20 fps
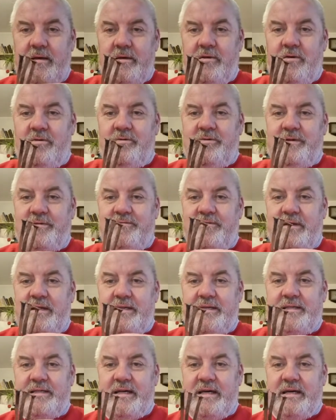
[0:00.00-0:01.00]
They're all
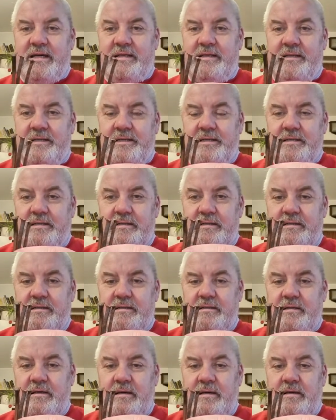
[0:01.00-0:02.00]
different size,
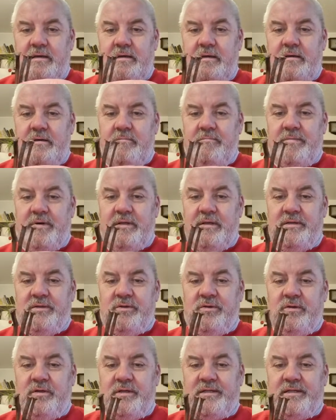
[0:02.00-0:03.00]
but they
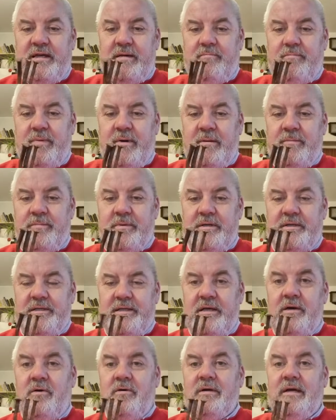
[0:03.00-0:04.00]
do the same purpose.
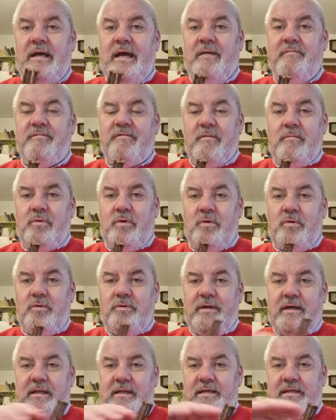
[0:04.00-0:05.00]
They all came from
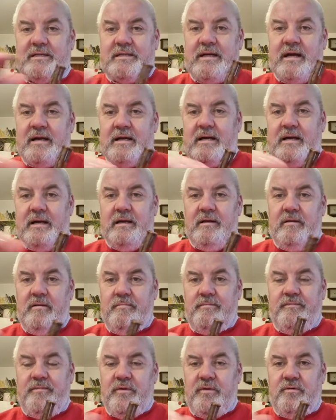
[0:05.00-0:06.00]
holding the sarking,
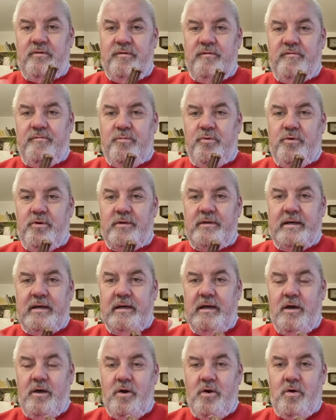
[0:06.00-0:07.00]
the roof boarding,
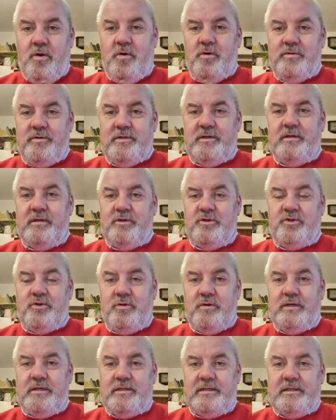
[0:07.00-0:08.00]
onto the
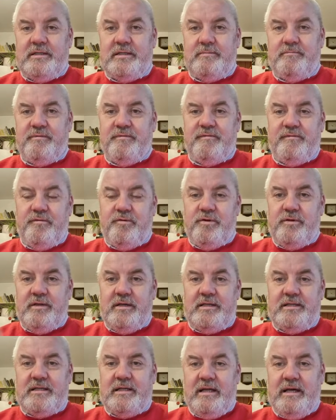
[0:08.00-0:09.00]
joists before the
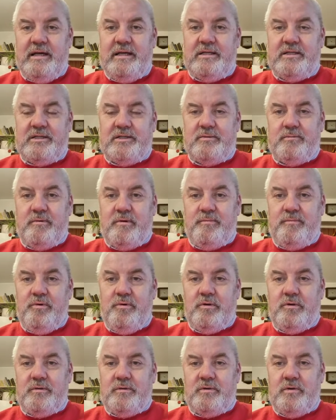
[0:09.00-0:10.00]
slates were put
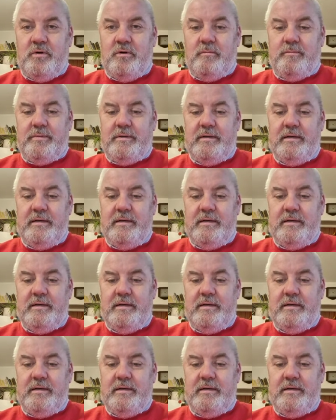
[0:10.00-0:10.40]
on top.